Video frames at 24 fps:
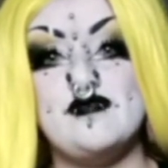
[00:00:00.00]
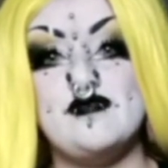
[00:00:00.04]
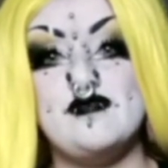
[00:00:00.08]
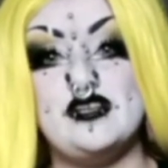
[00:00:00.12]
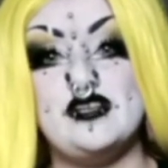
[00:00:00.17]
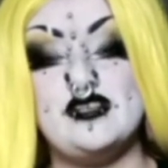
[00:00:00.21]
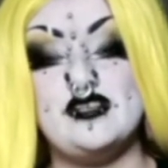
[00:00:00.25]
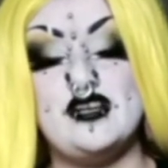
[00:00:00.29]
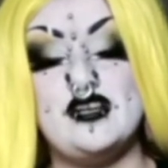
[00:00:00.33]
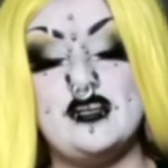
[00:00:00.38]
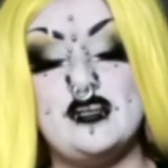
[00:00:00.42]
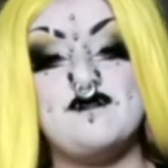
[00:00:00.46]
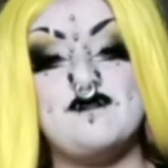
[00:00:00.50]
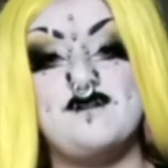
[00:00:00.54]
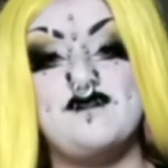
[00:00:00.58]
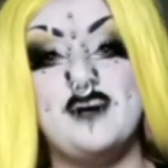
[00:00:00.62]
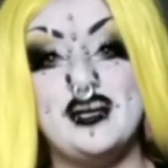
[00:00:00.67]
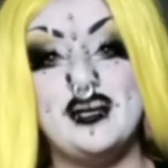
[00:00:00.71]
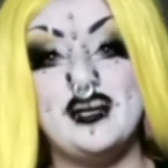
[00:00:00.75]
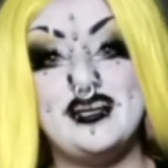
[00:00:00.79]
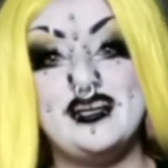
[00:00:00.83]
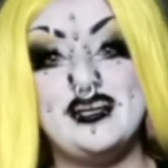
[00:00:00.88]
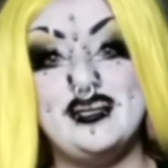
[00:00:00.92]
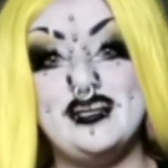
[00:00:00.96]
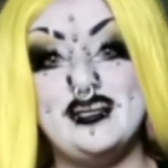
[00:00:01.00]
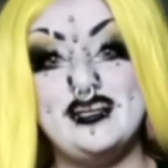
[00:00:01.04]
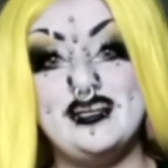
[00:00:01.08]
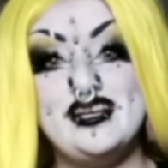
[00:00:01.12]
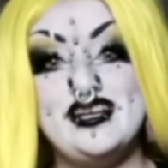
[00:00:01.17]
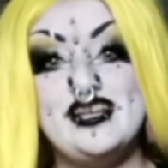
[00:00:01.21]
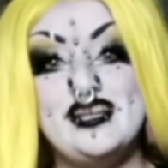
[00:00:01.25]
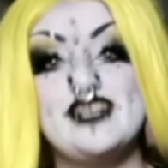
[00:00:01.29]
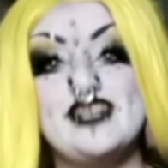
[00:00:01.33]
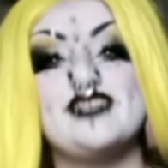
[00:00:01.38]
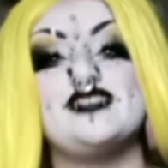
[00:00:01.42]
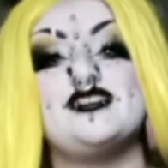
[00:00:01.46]
and not fucking
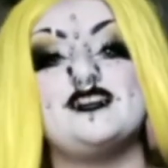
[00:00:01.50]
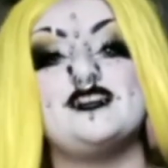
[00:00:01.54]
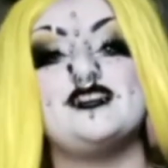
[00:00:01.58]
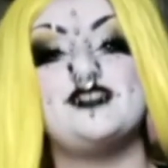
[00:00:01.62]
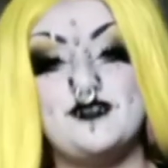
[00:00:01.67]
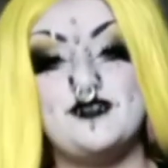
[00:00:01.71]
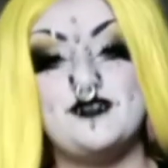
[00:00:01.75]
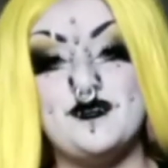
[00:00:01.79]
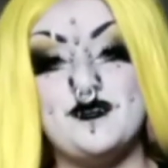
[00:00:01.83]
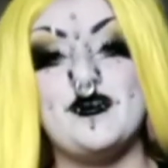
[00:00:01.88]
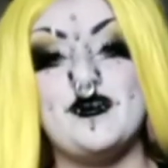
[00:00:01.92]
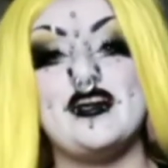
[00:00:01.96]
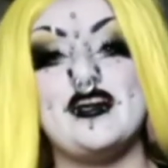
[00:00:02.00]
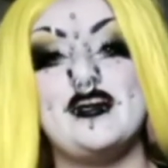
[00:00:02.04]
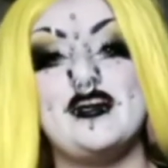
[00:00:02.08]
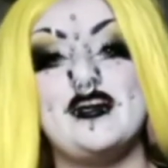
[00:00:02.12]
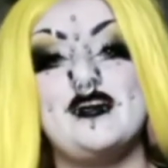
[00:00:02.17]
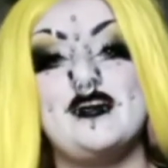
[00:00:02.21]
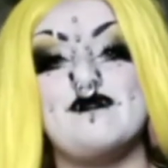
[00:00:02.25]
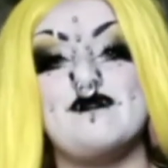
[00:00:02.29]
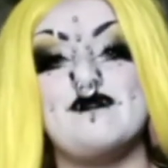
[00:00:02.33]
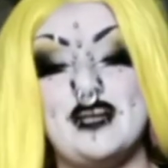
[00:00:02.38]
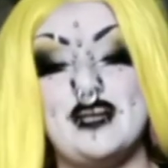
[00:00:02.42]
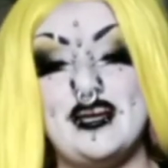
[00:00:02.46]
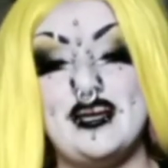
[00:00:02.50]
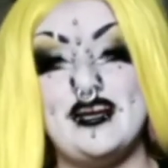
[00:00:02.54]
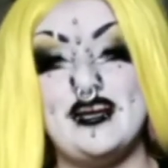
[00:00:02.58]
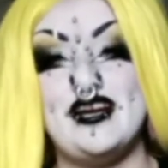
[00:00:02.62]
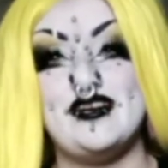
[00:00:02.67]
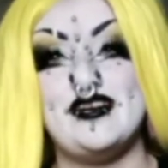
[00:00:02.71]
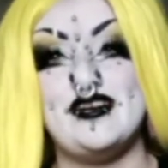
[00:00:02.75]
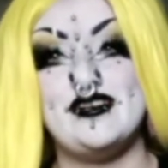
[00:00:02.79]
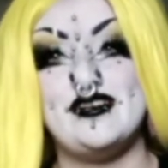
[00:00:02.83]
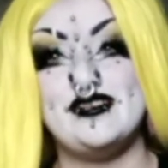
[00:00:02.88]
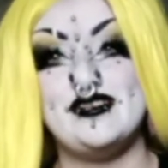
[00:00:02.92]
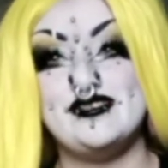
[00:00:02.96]
destroy my
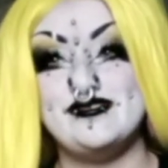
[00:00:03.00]
hair.